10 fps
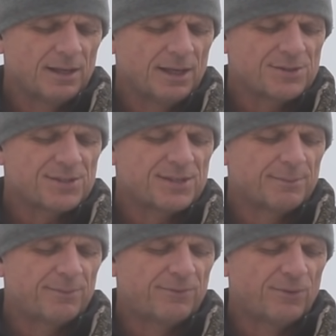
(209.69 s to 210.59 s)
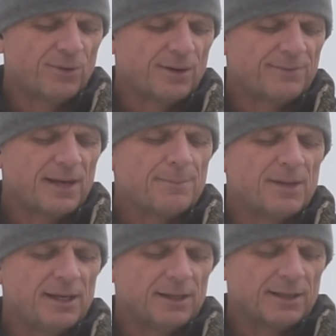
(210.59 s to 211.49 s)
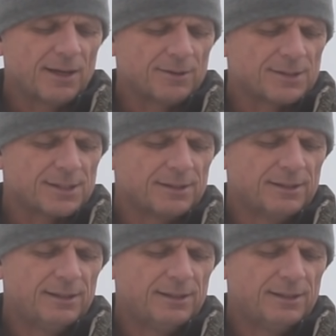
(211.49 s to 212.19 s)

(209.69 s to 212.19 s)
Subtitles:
As I said before, I've had many encounters.